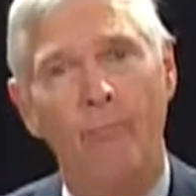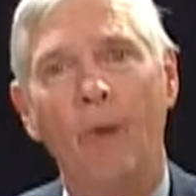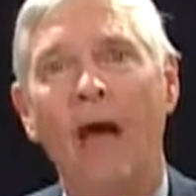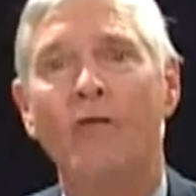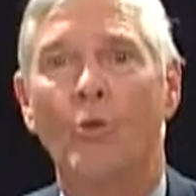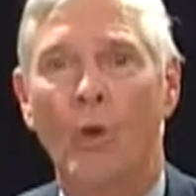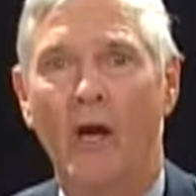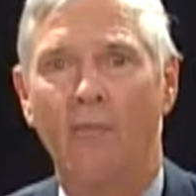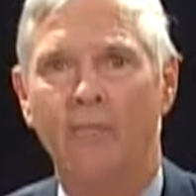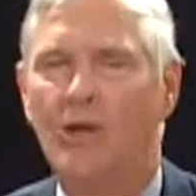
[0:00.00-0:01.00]
By the
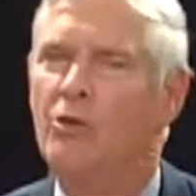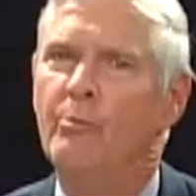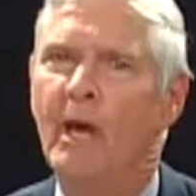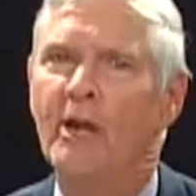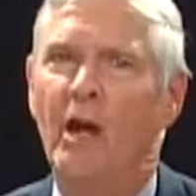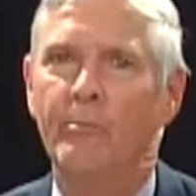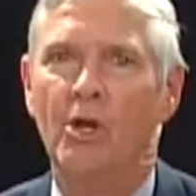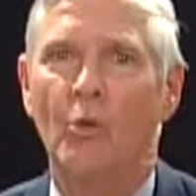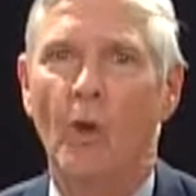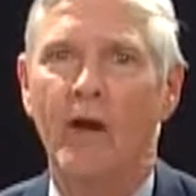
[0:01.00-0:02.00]
way, you may not
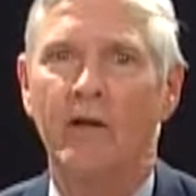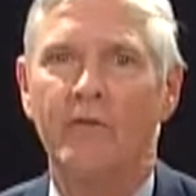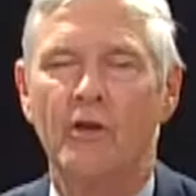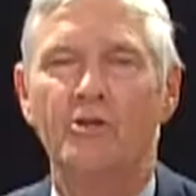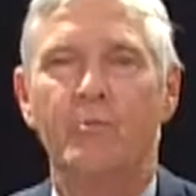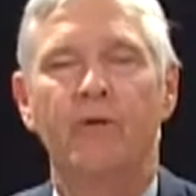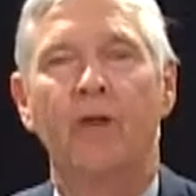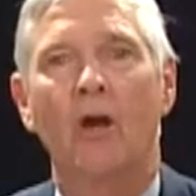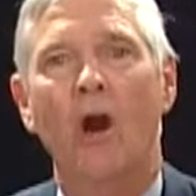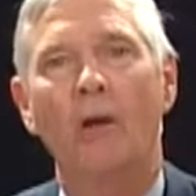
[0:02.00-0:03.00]
be aware of this,
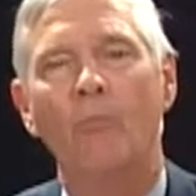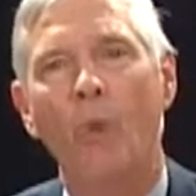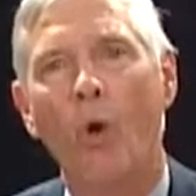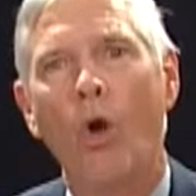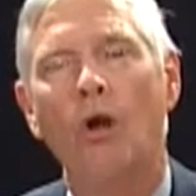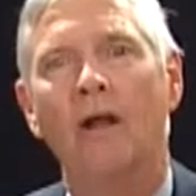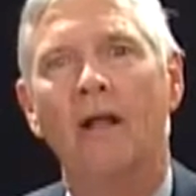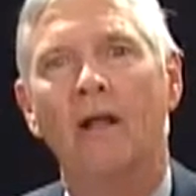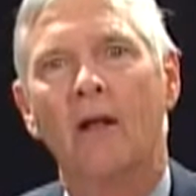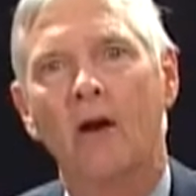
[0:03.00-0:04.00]
but there are more
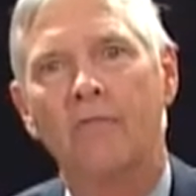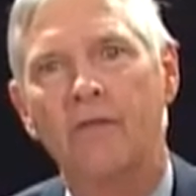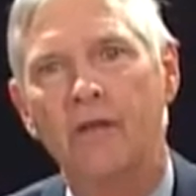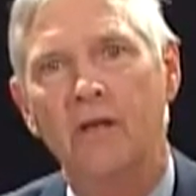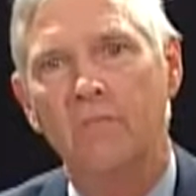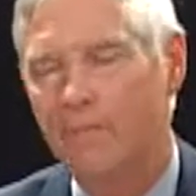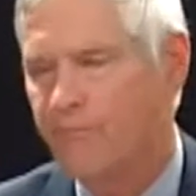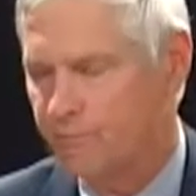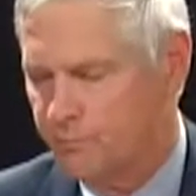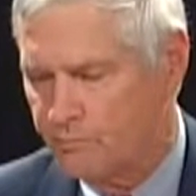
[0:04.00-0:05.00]
of the
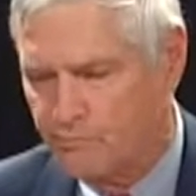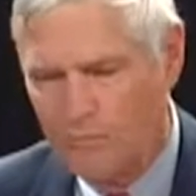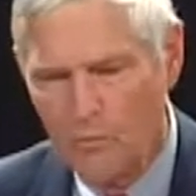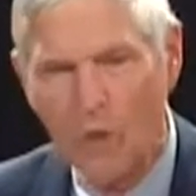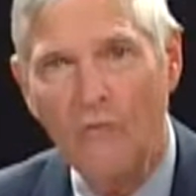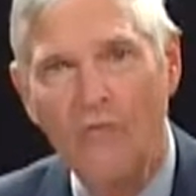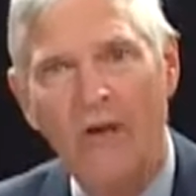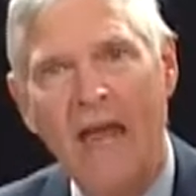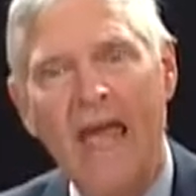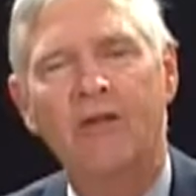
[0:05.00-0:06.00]

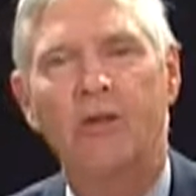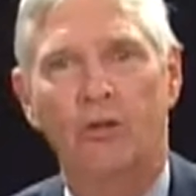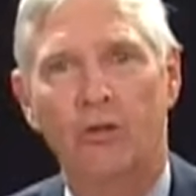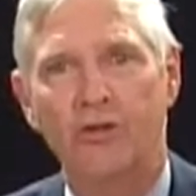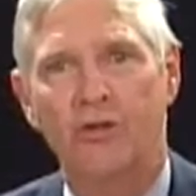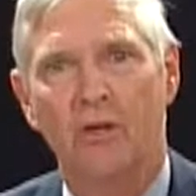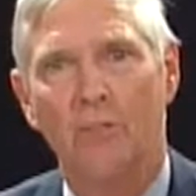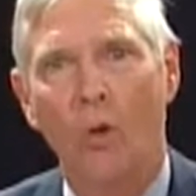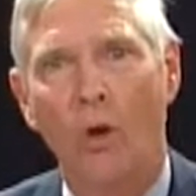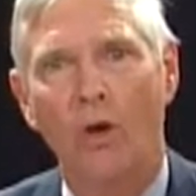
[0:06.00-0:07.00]
vernaculars,
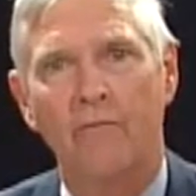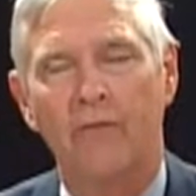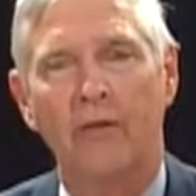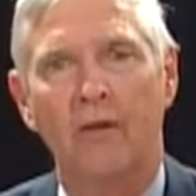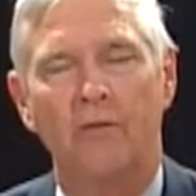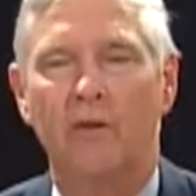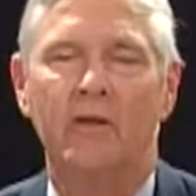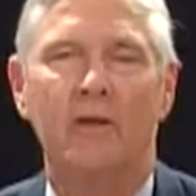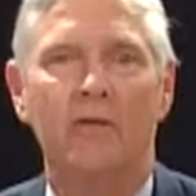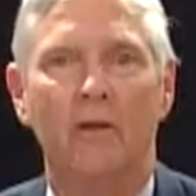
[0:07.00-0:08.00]
more of
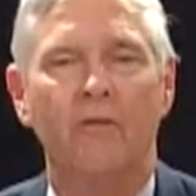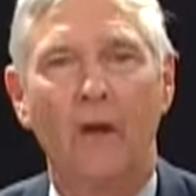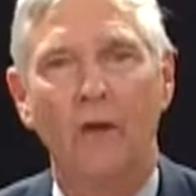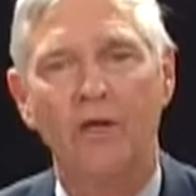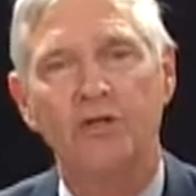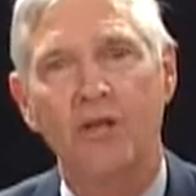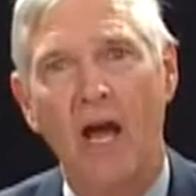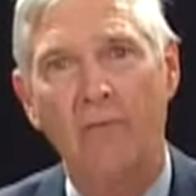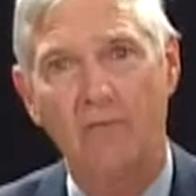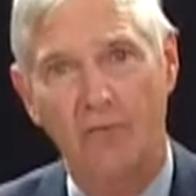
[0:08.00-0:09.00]
the various
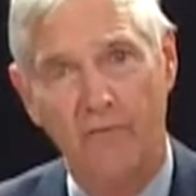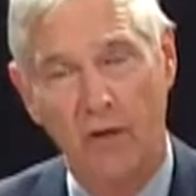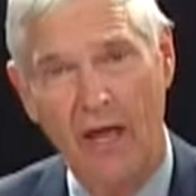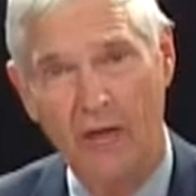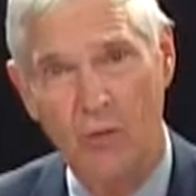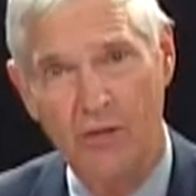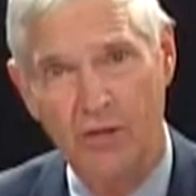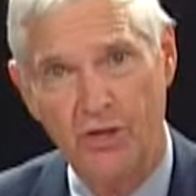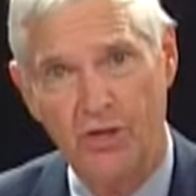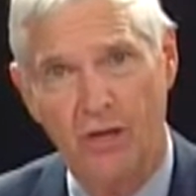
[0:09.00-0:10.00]
types of
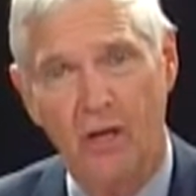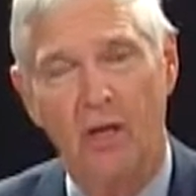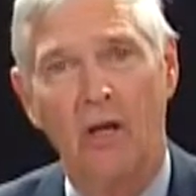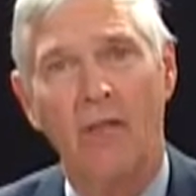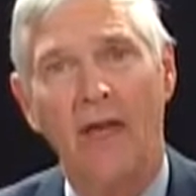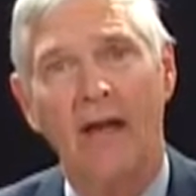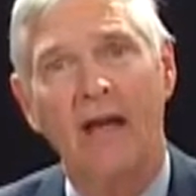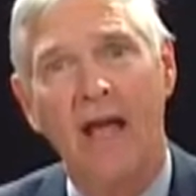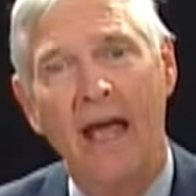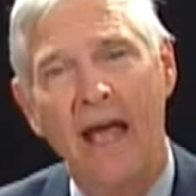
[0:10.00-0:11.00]
languages
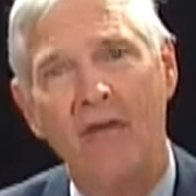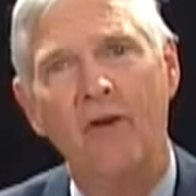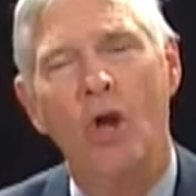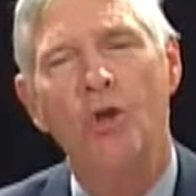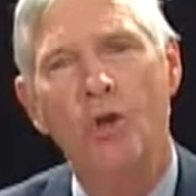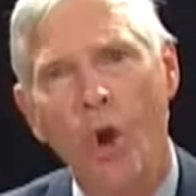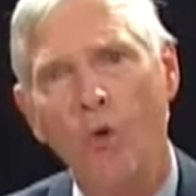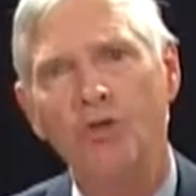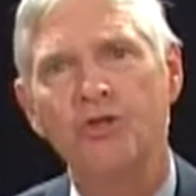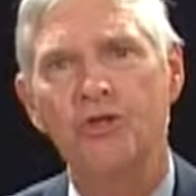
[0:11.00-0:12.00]
that have
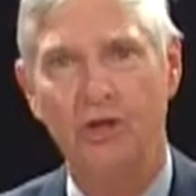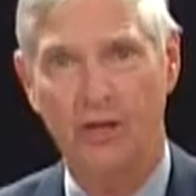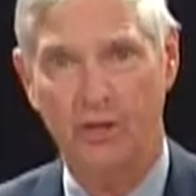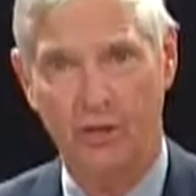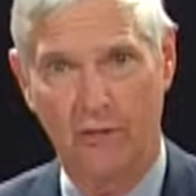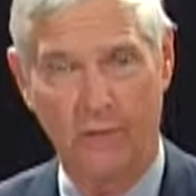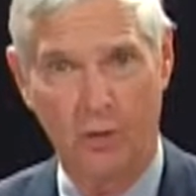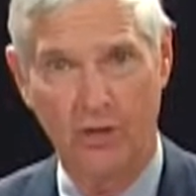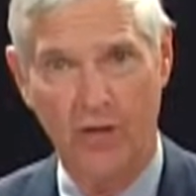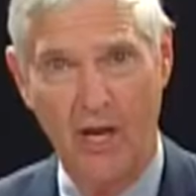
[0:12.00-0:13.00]
no distinction,
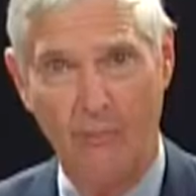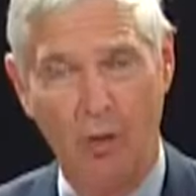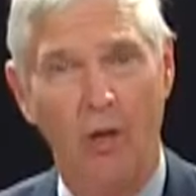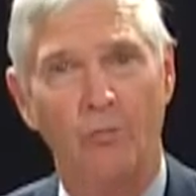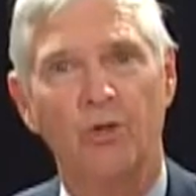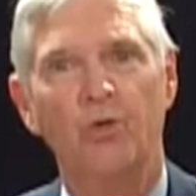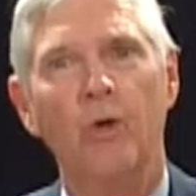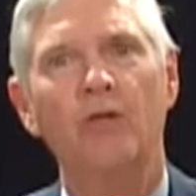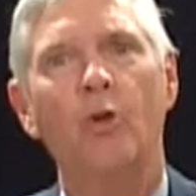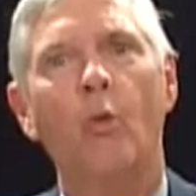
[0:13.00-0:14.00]
for example,
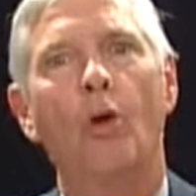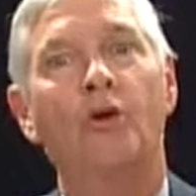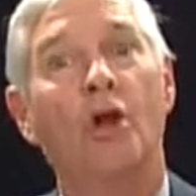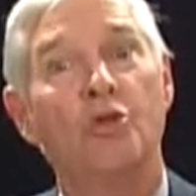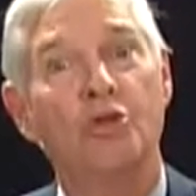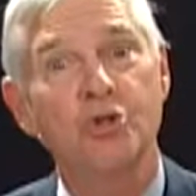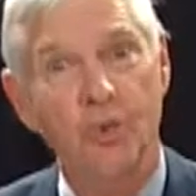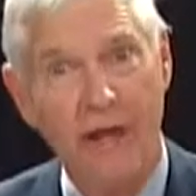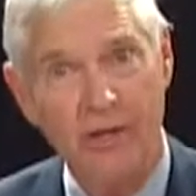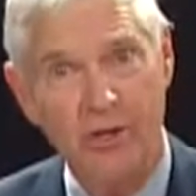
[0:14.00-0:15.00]
between the word
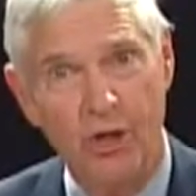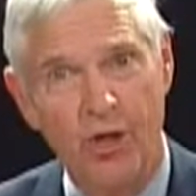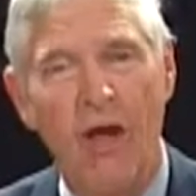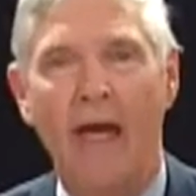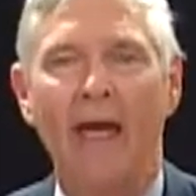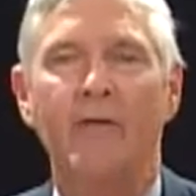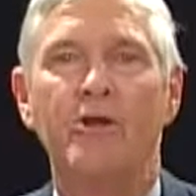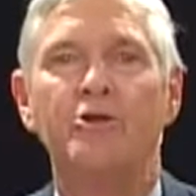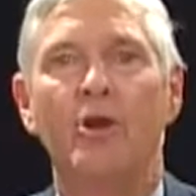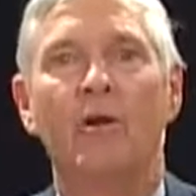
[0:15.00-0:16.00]
stranger and
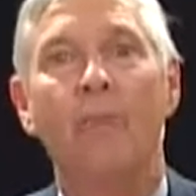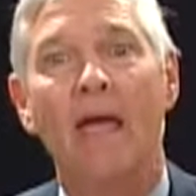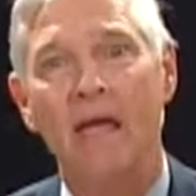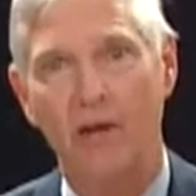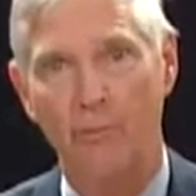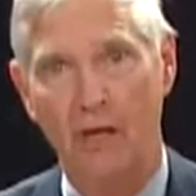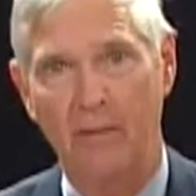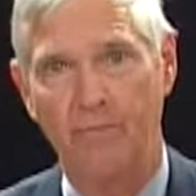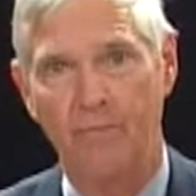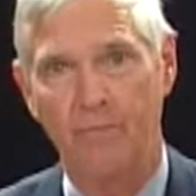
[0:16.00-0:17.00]
the term
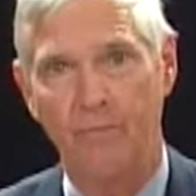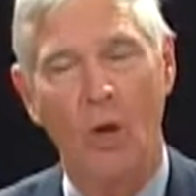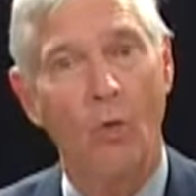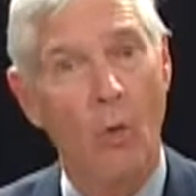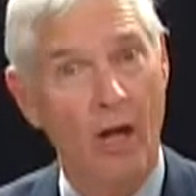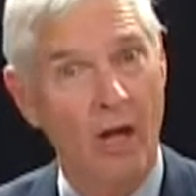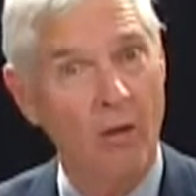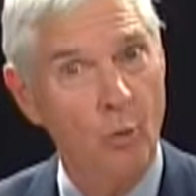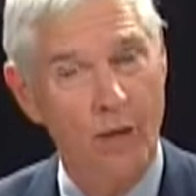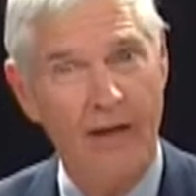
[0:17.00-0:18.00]
enemy.
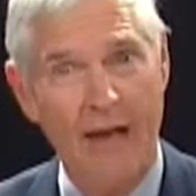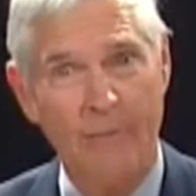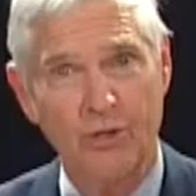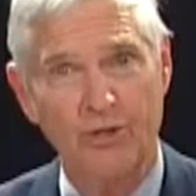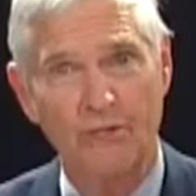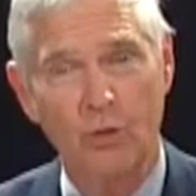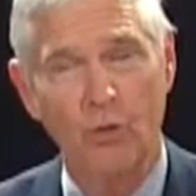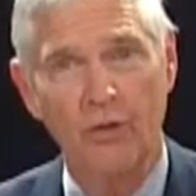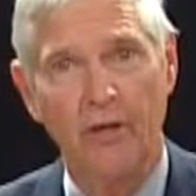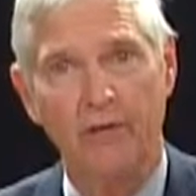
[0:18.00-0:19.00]
Well, what happens if you
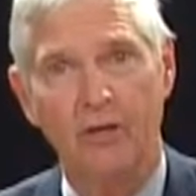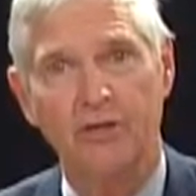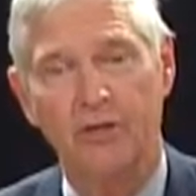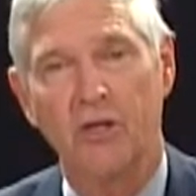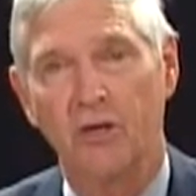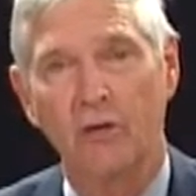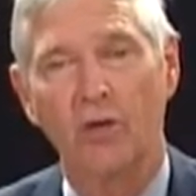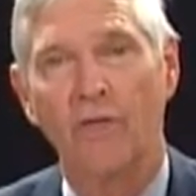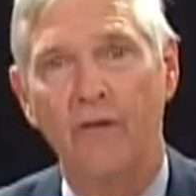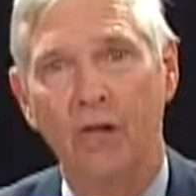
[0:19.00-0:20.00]
live in a
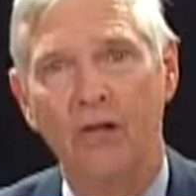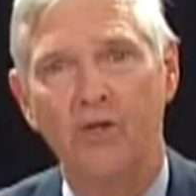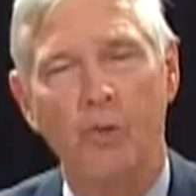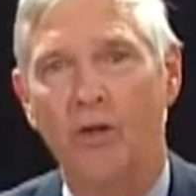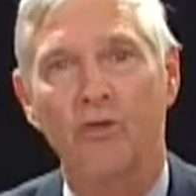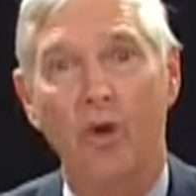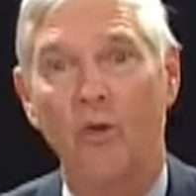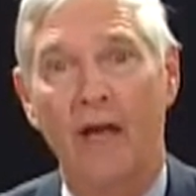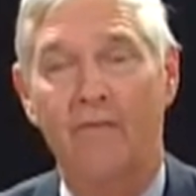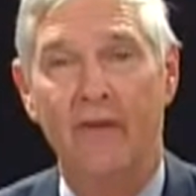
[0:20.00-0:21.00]
little village where you
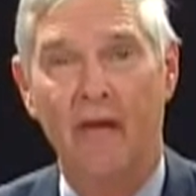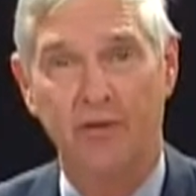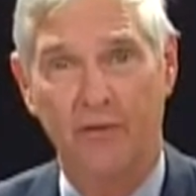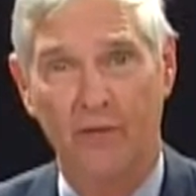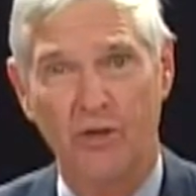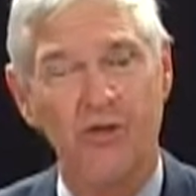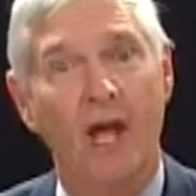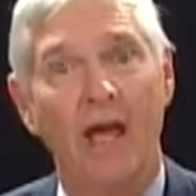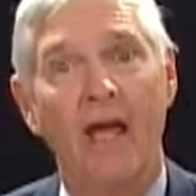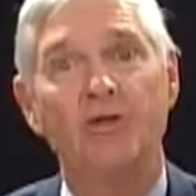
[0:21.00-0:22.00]
don't have that difference
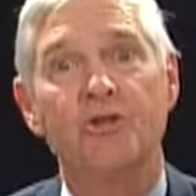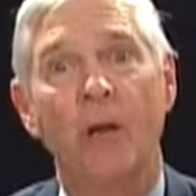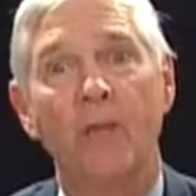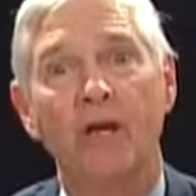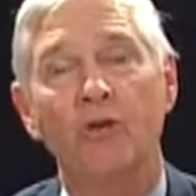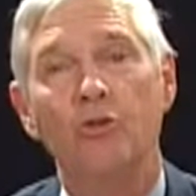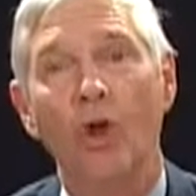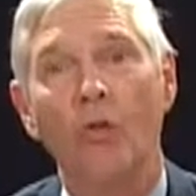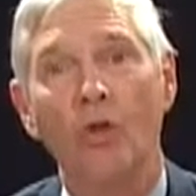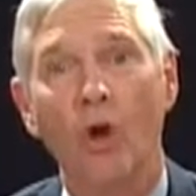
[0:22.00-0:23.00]
and somebody you
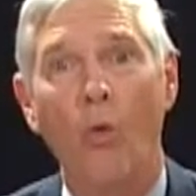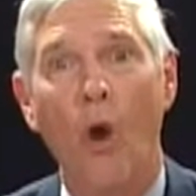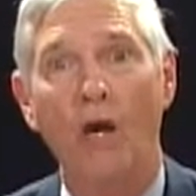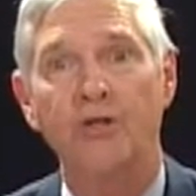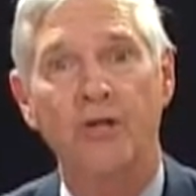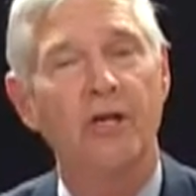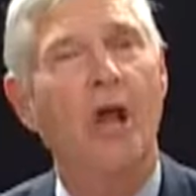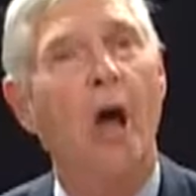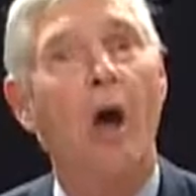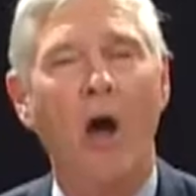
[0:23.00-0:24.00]
don't know walks in?